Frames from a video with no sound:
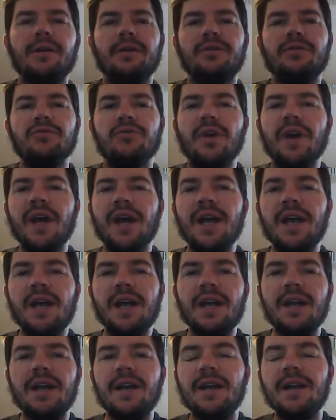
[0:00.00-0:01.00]

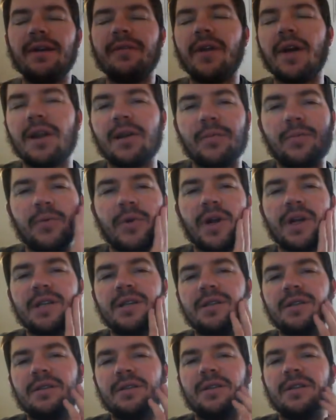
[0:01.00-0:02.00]
Today, I'm not
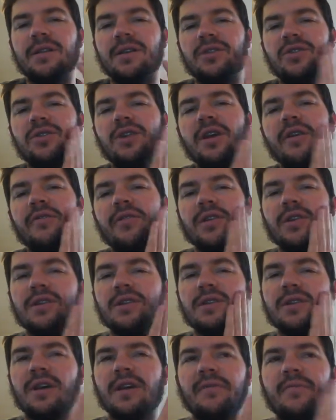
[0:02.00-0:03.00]
depressed. The shaving
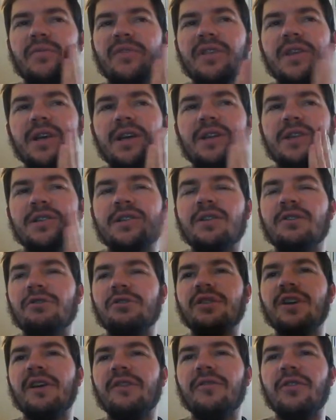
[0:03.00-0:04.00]
is, I think it's No
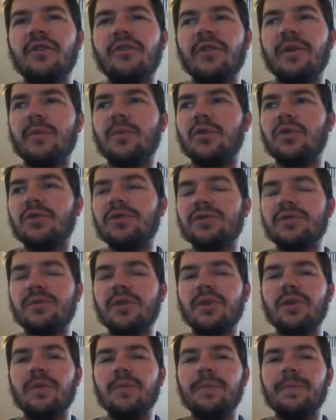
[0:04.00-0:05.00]
Shave November,
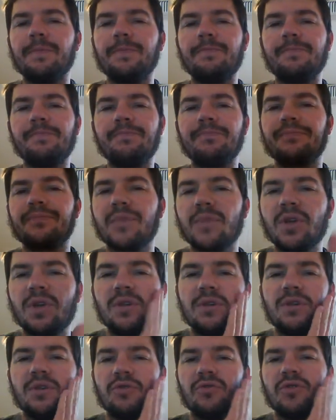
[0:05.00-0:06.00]
so
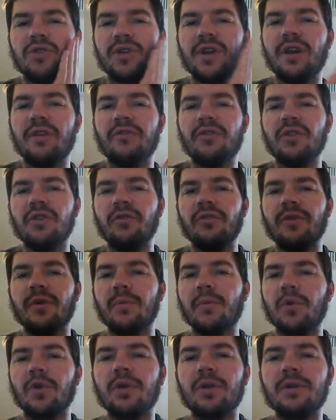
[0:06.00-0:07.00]
don't shave in
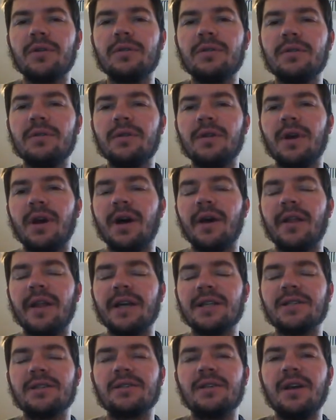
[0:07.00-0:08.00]
November. Uh,
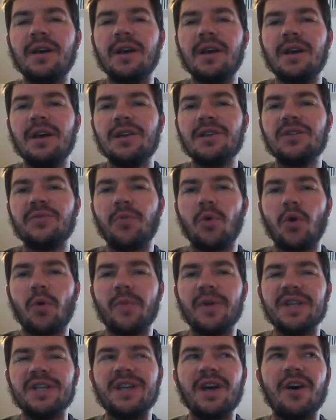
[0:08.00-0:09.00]
that's support
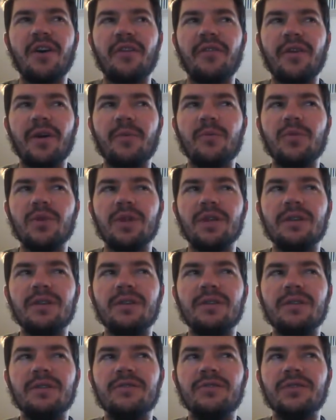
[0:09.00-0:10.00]
men's health, I
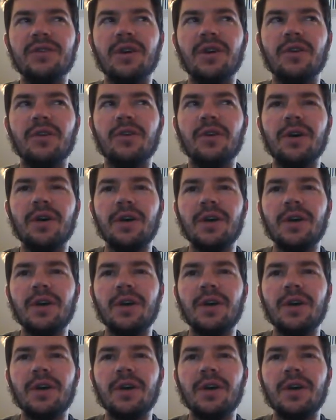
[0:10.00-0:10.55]
believe, so